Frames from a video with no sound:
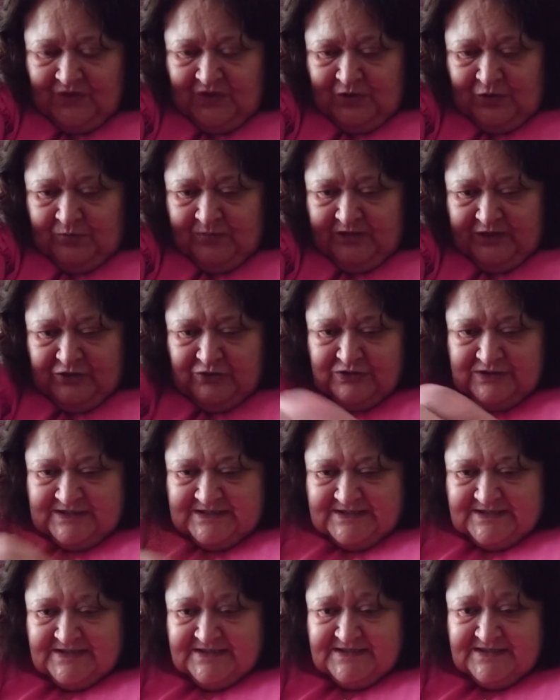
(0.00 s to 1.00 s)
oh my
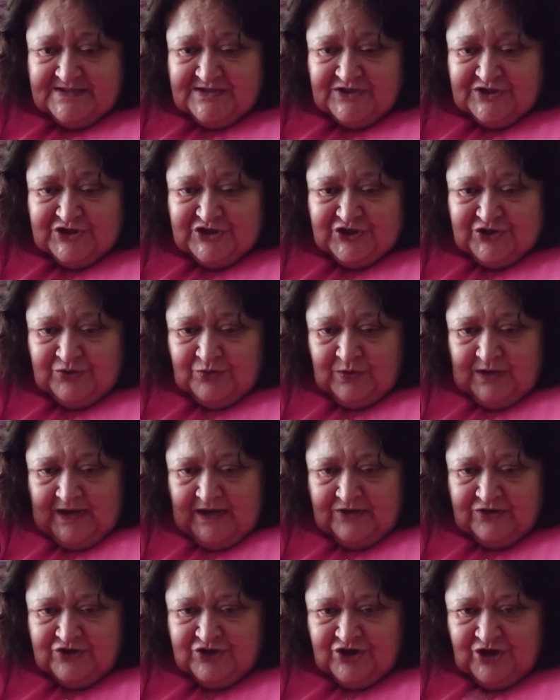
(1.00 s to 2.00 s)
goodness, this is a
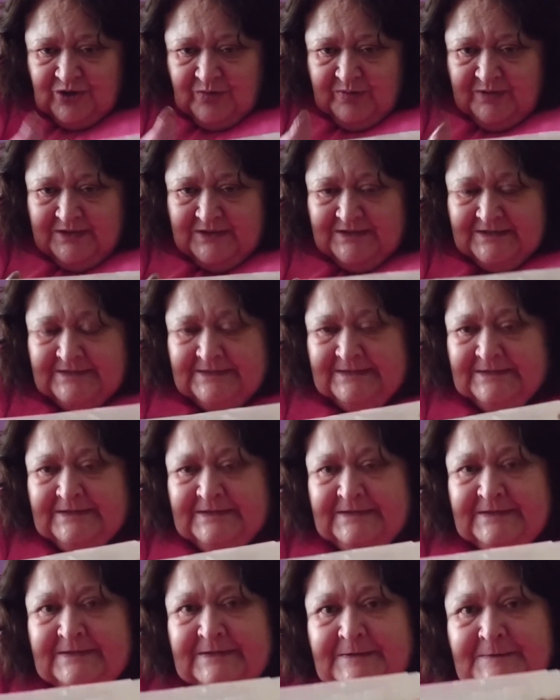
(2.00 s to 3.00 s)
two-hand job.
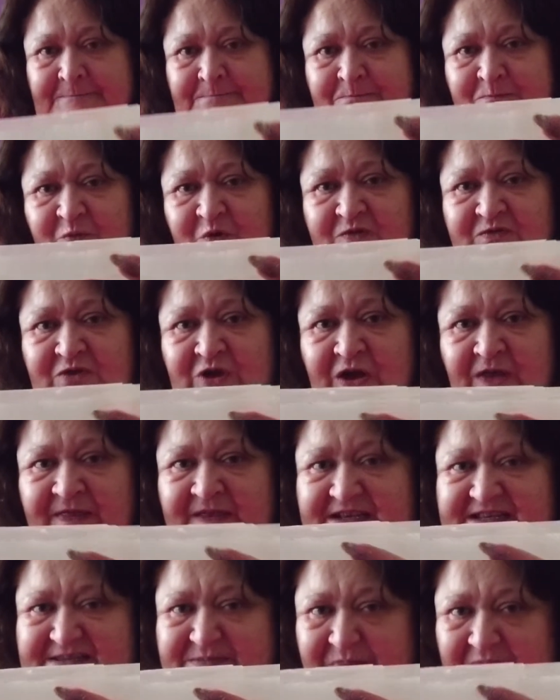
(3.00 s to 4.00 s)
We've got
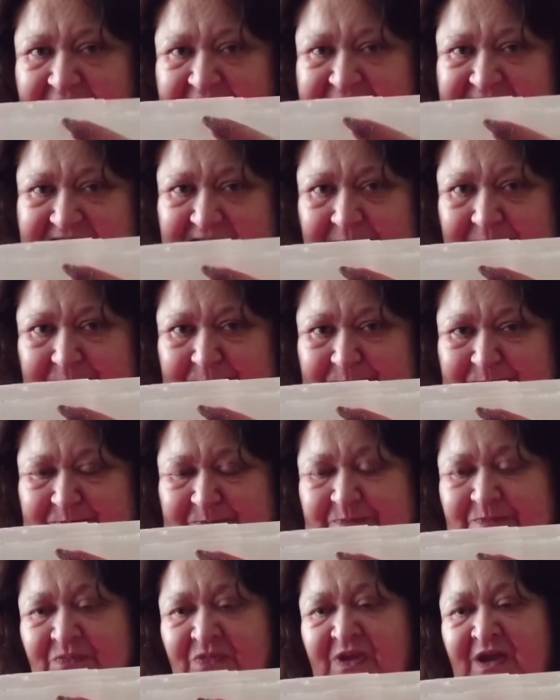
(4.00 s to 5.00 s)
this piece.
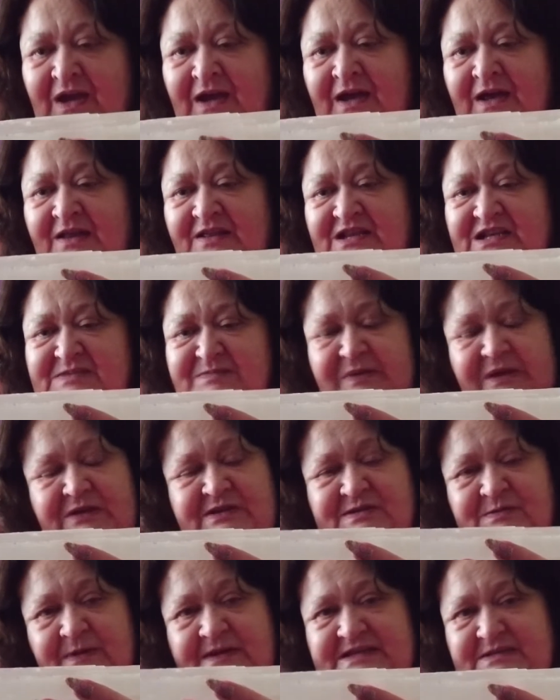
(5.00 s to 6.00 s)
This
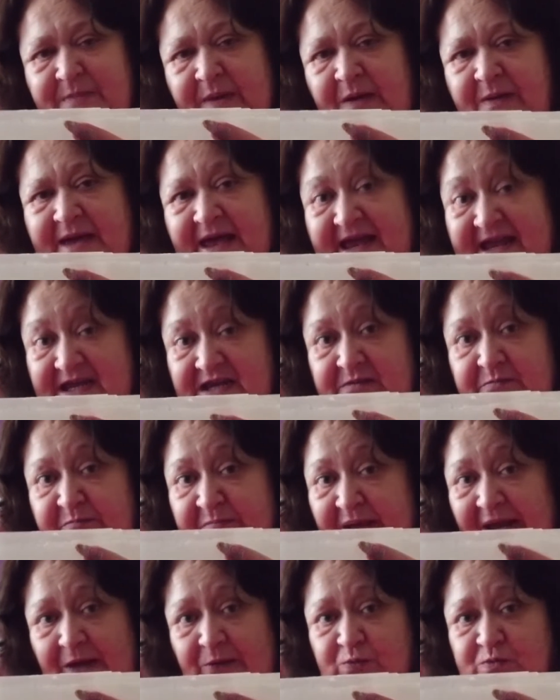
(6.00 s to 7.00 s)
piece weighs about 8
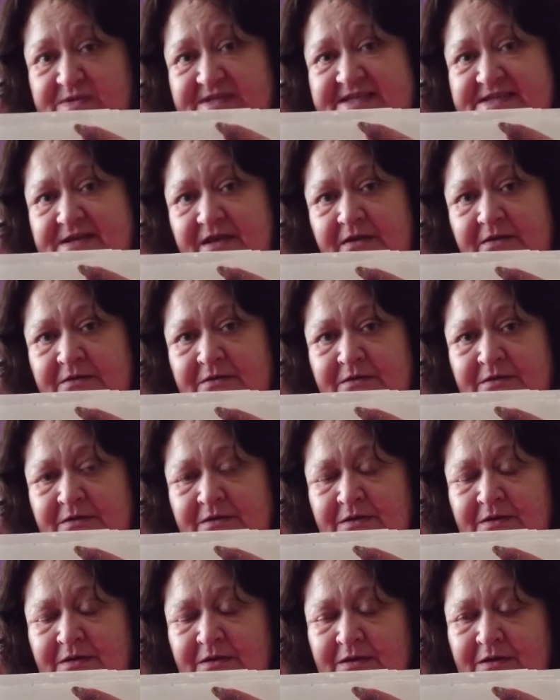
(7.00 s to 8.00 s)
pounds,
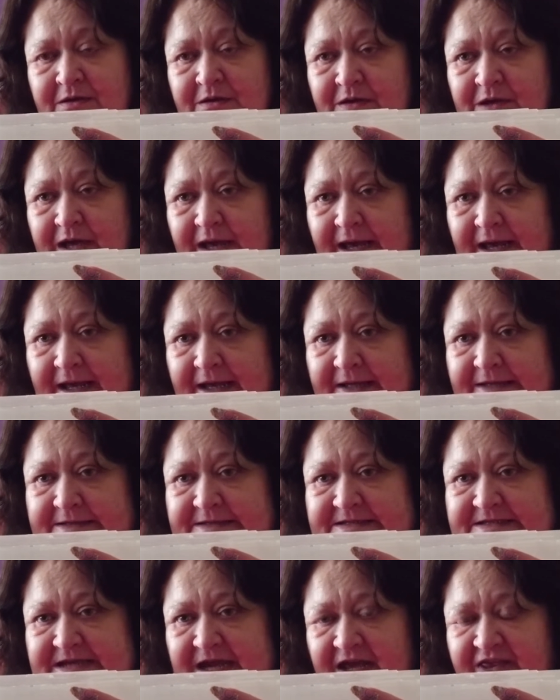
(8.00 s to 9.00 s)

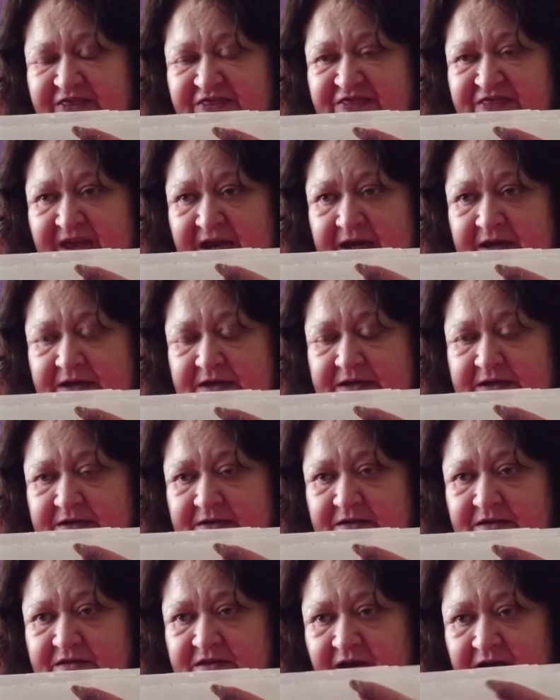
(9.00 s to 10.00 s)
and I think
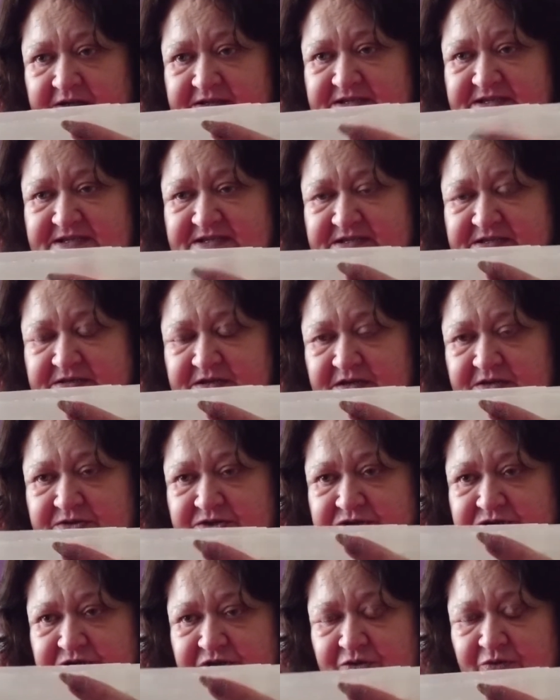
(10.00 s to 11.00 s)
that's
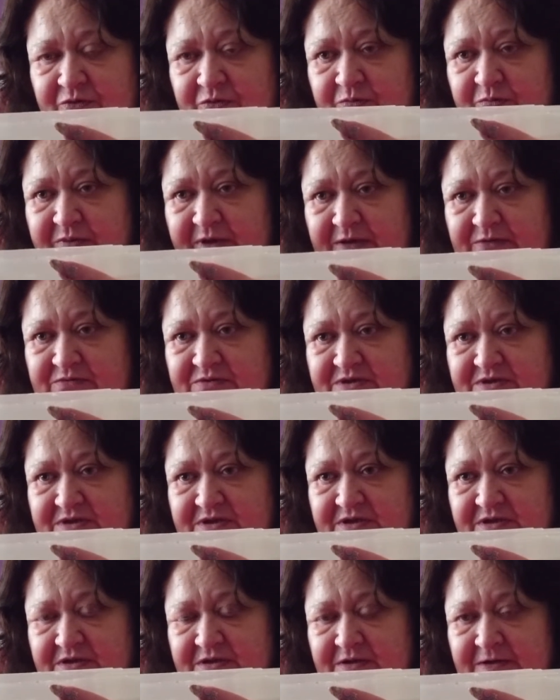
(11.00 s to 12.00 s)
2 pounds,
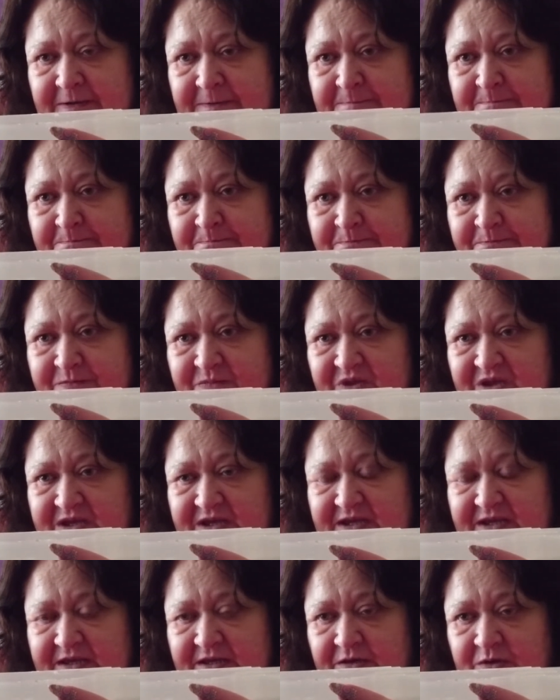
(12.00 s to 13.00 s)

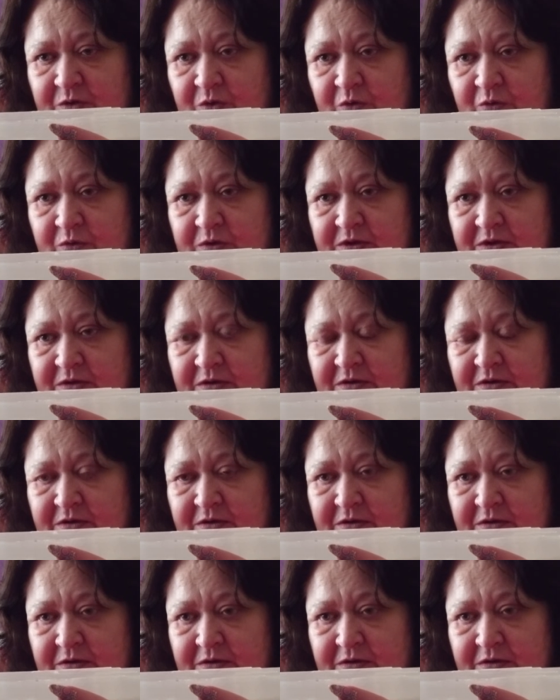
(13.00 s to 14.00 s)
kilo.
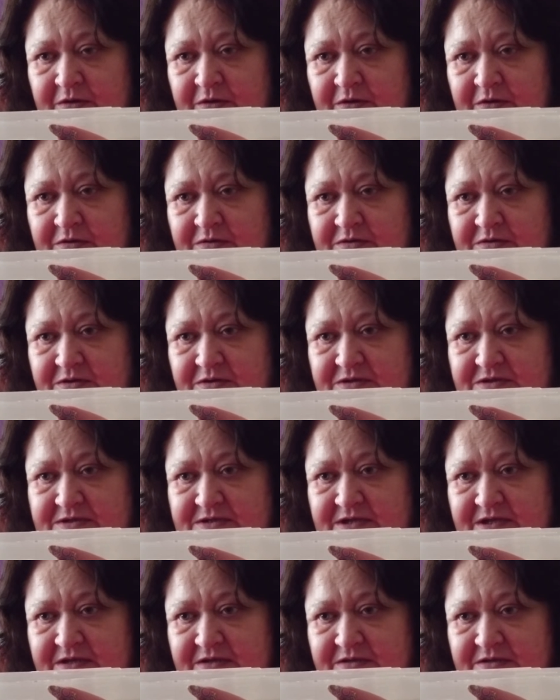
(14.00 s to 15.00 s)

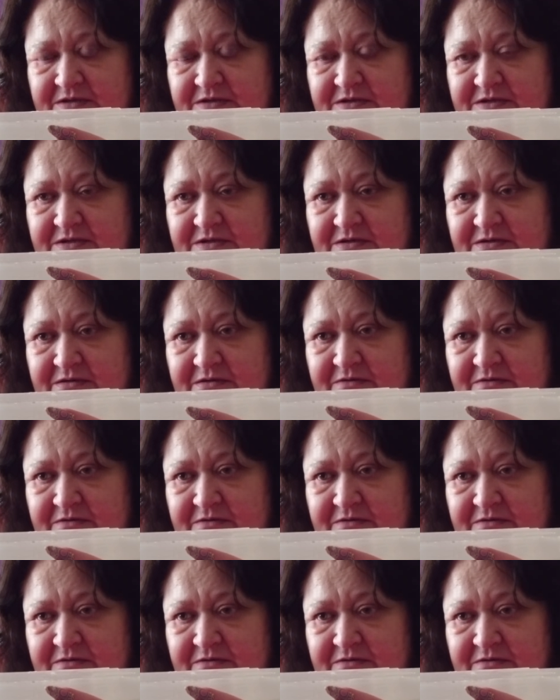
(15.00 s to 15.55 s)
Let's see.